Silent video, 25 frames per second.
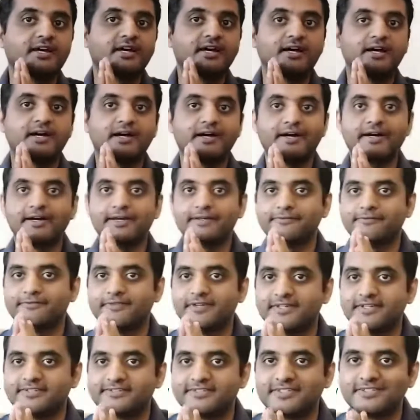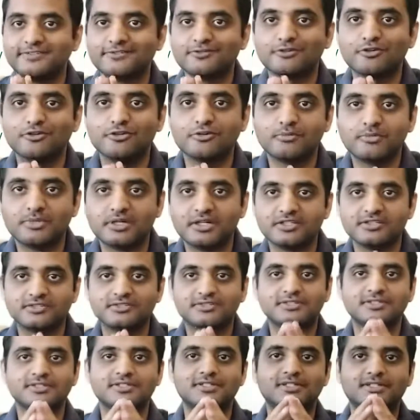are facing so
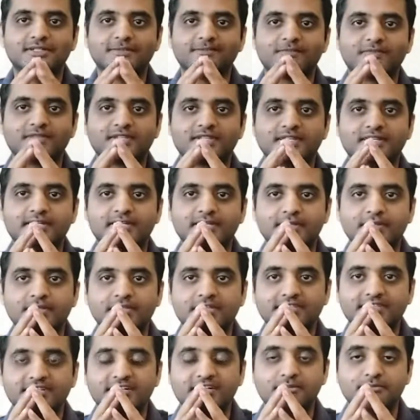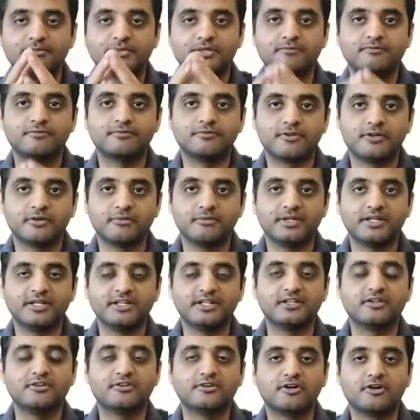much resentment from
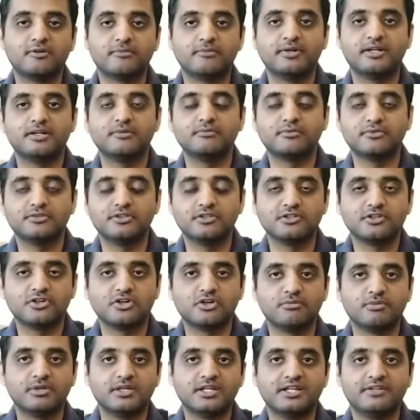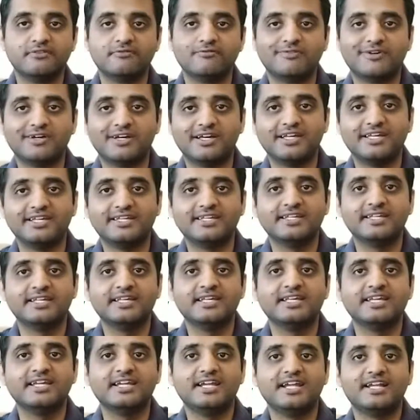Indian government, Modi government, and why
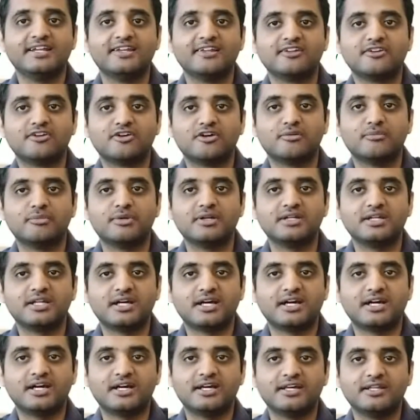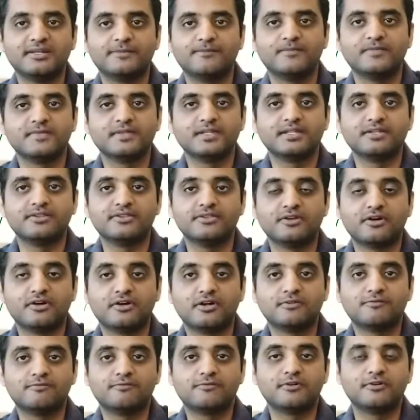Indian government are
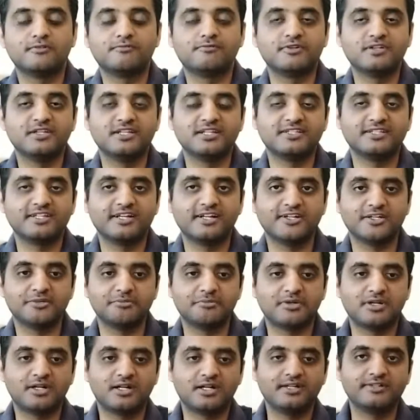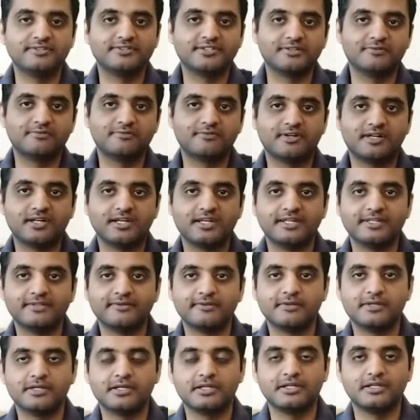not fulfilling their demands, and
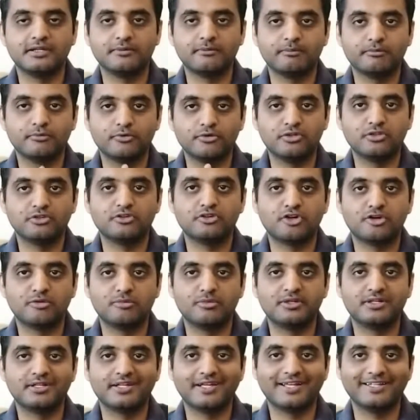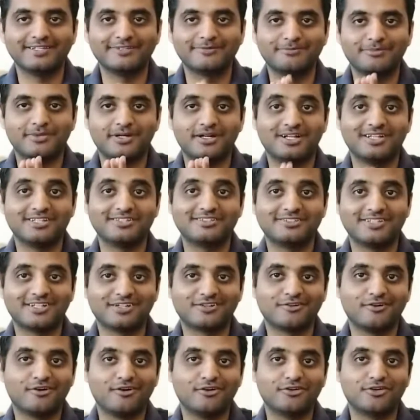why Modi government has passed a
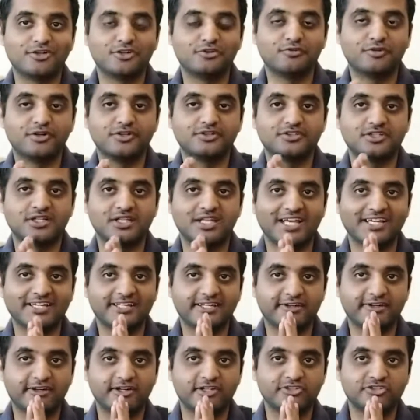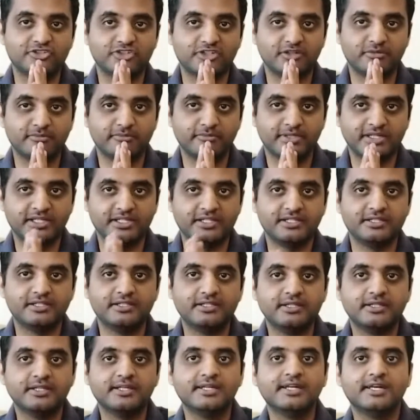controversial agricultural bill
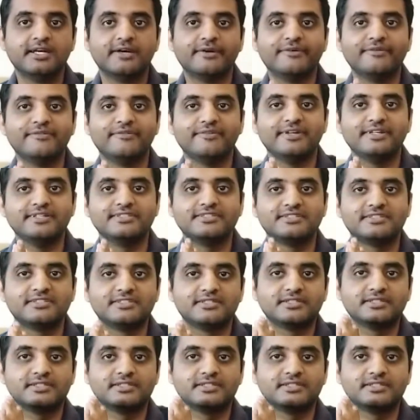which